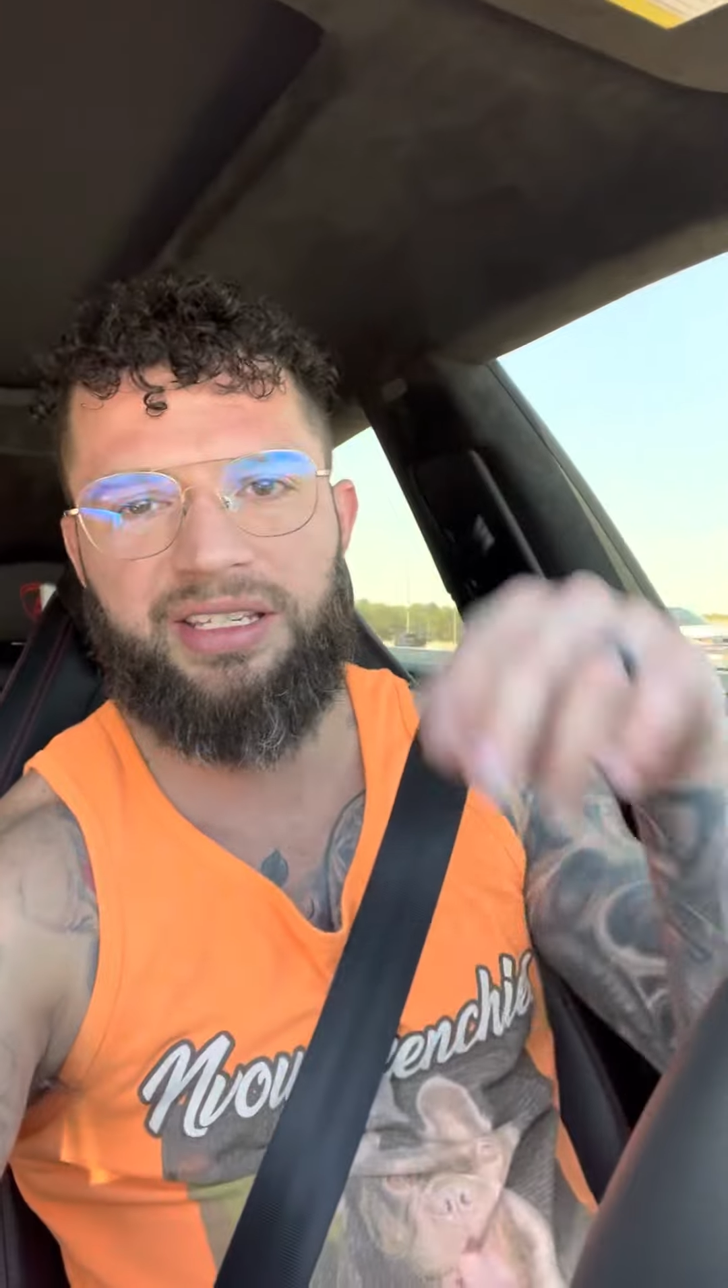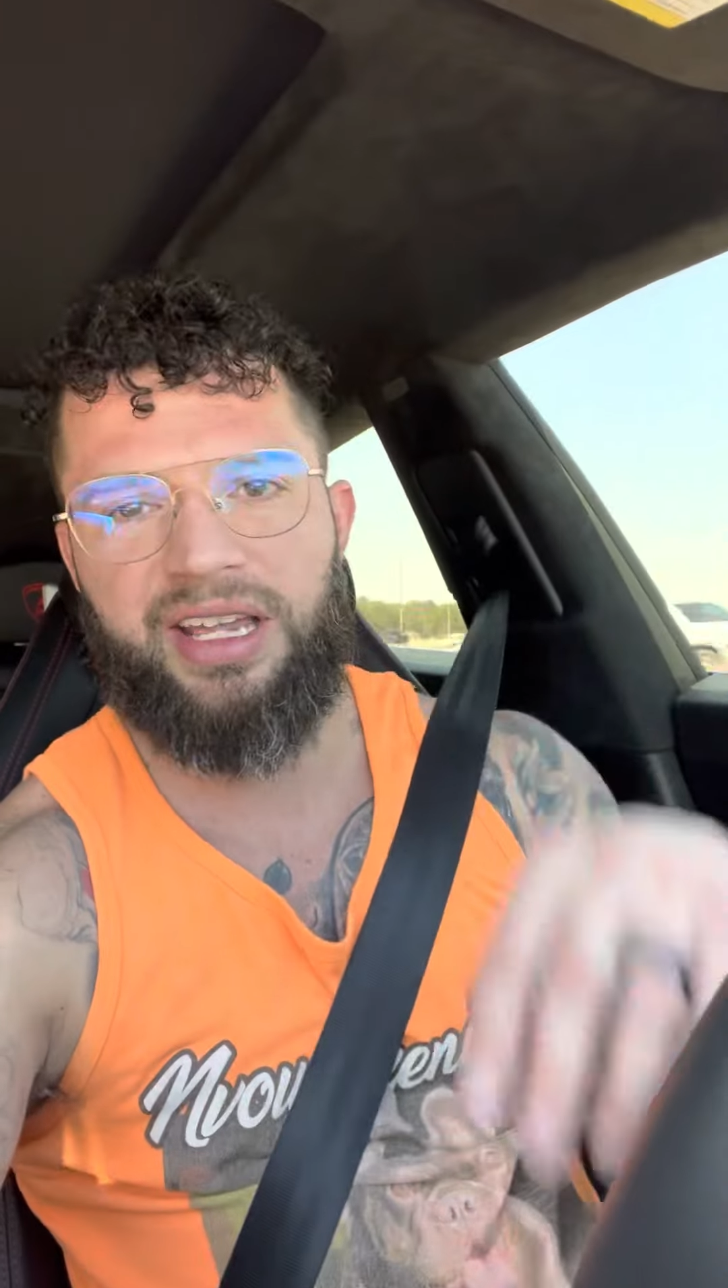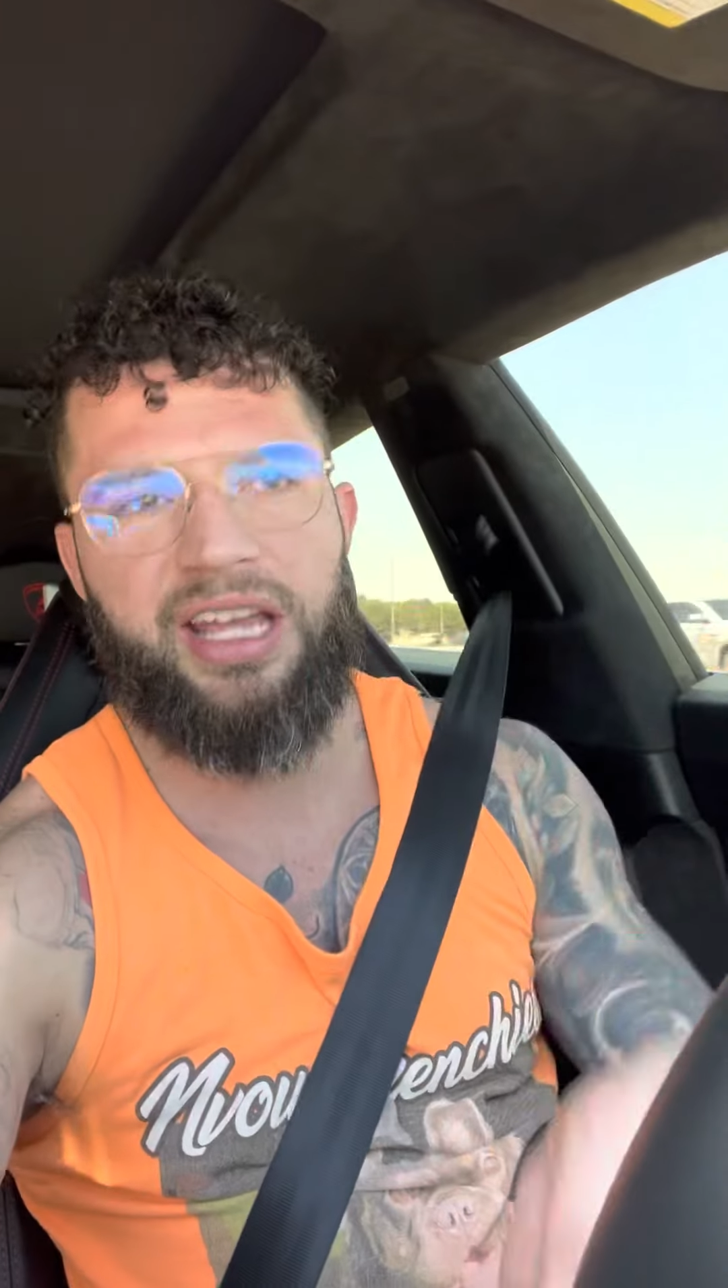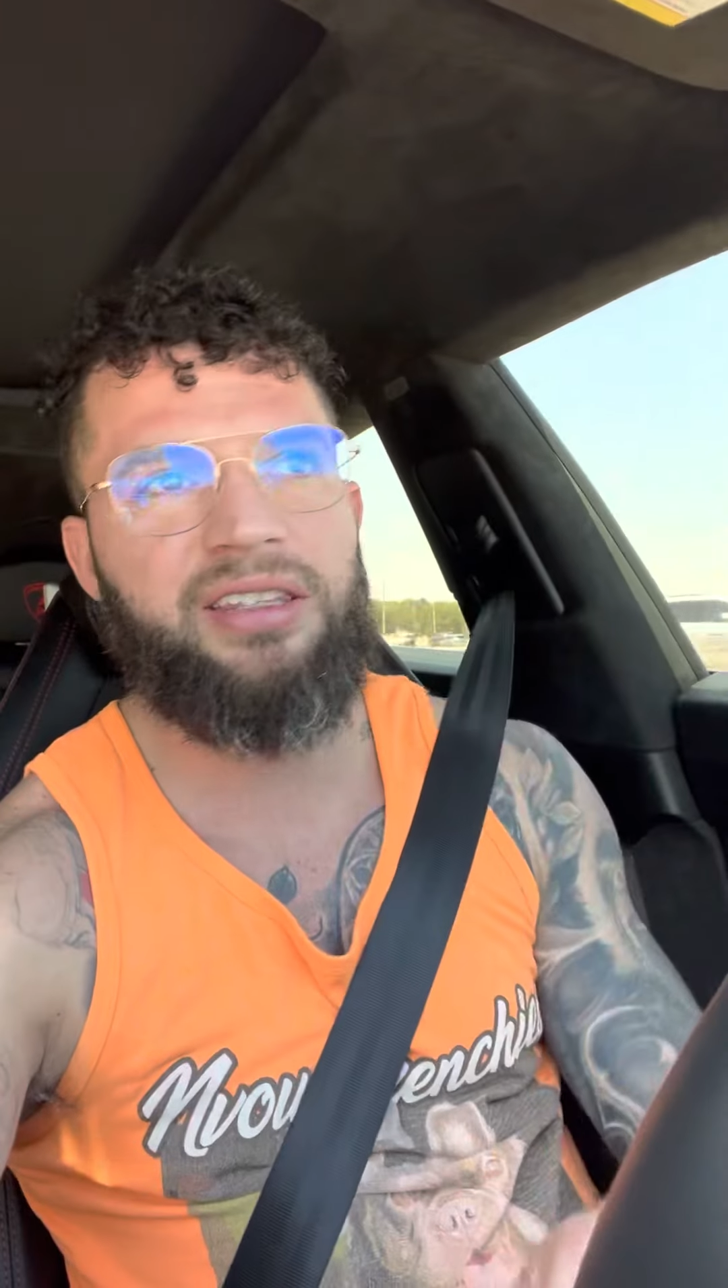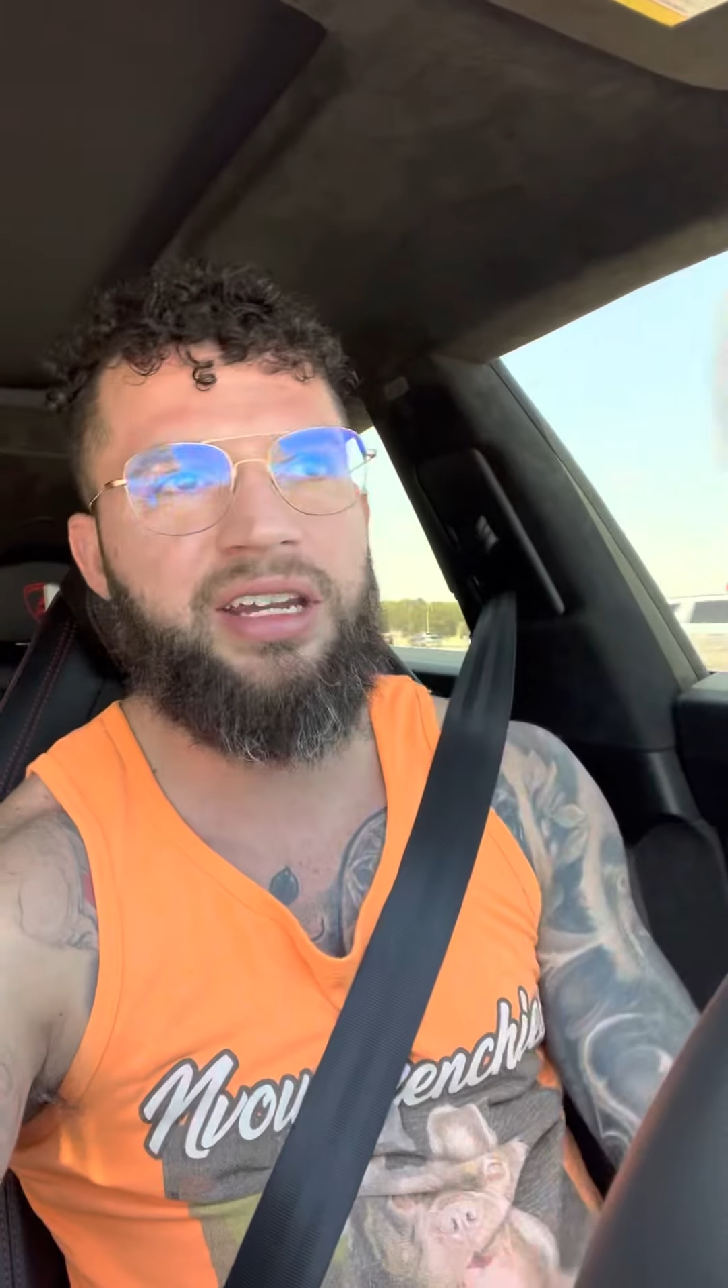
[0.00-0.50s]

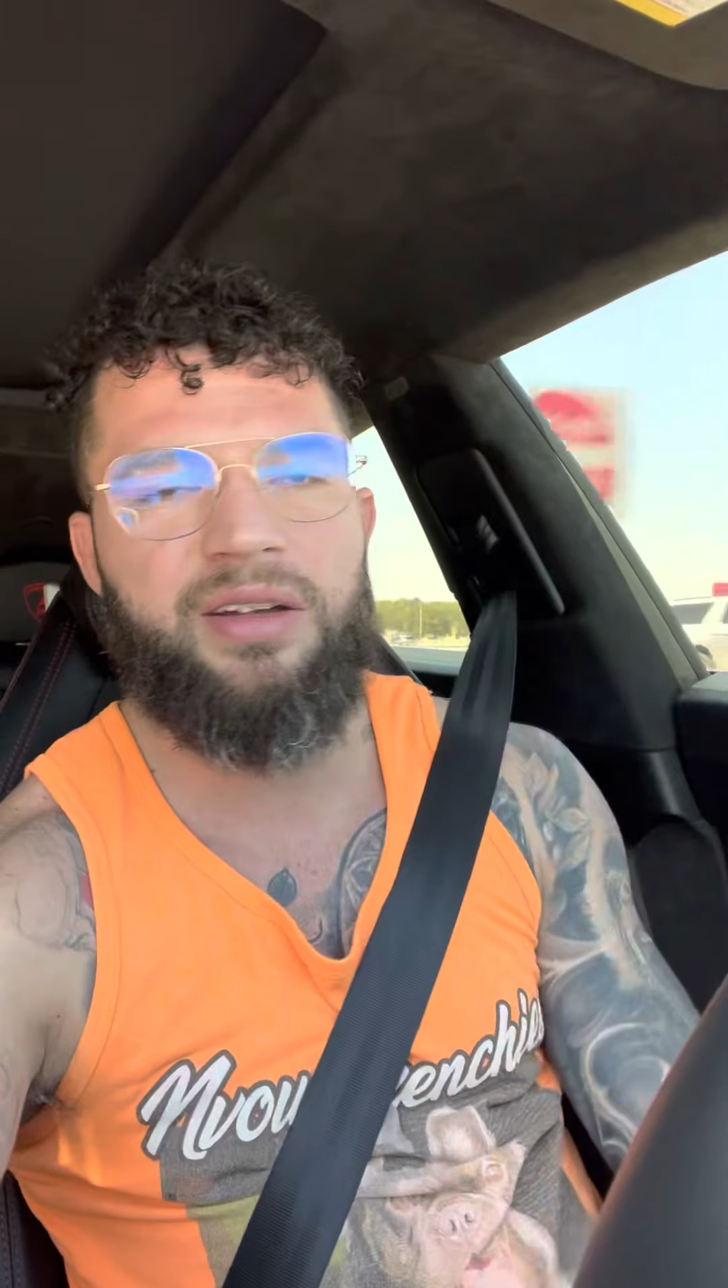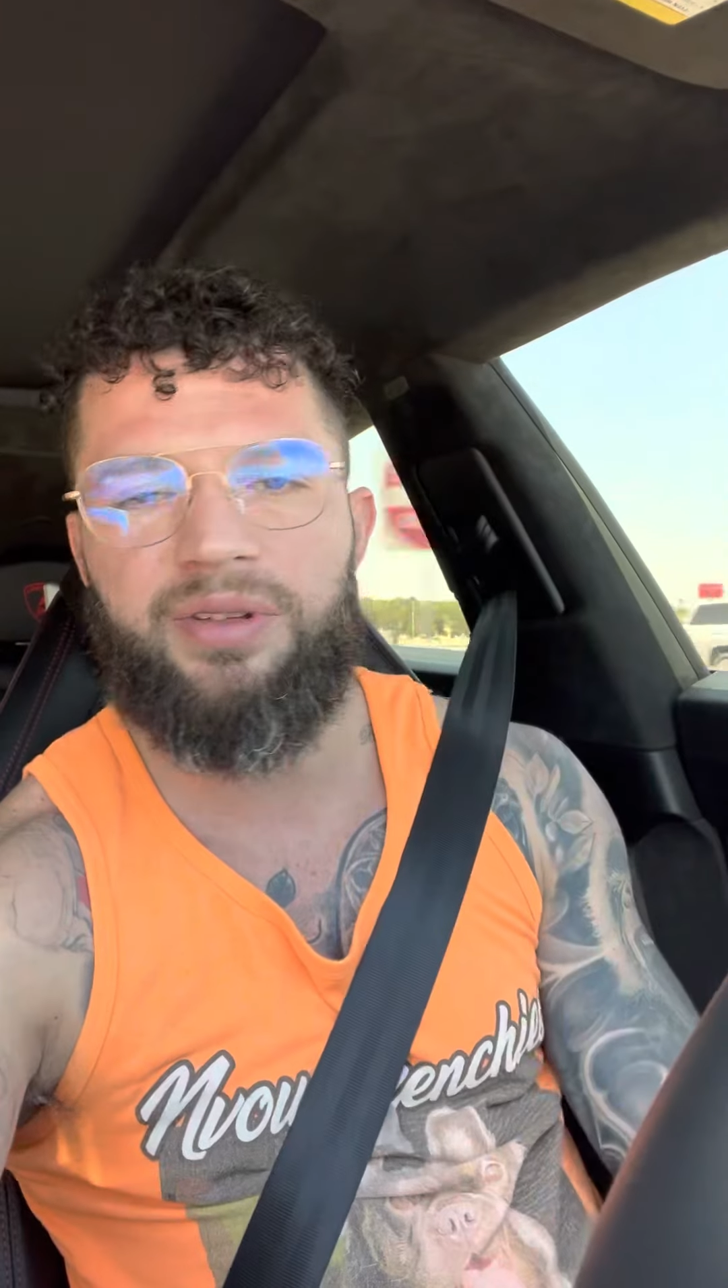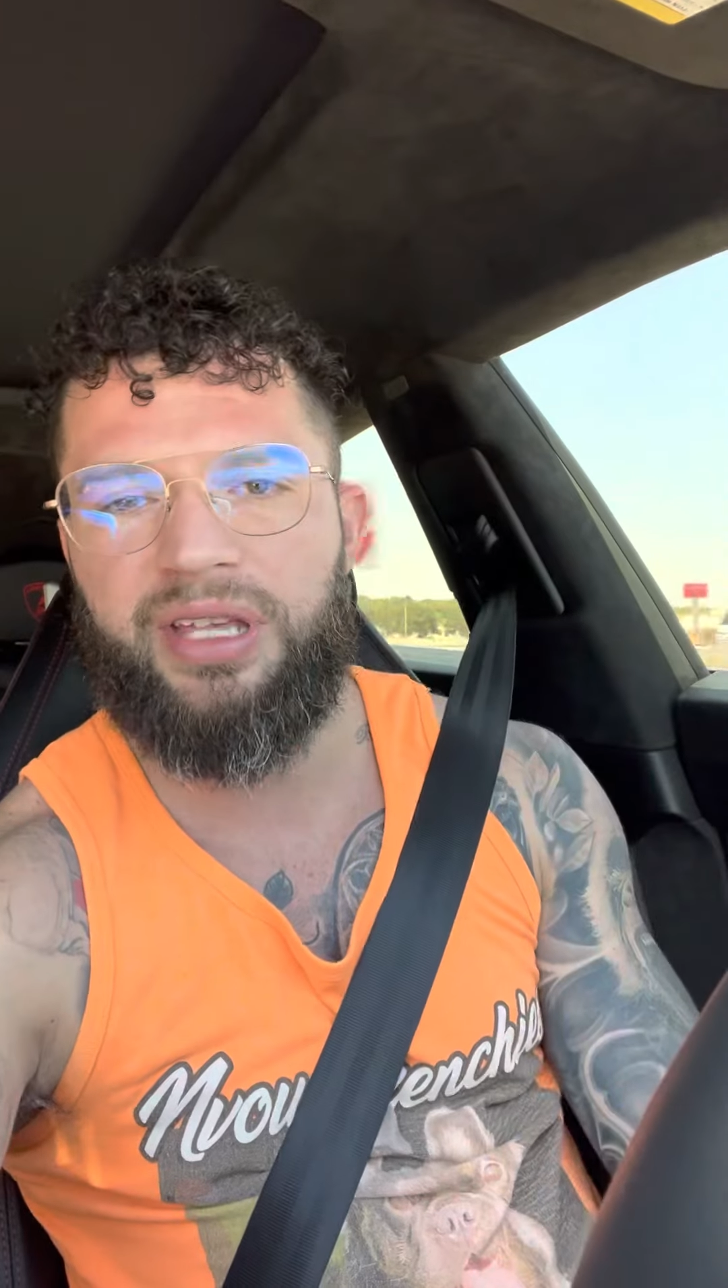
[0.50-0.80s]
Anthony with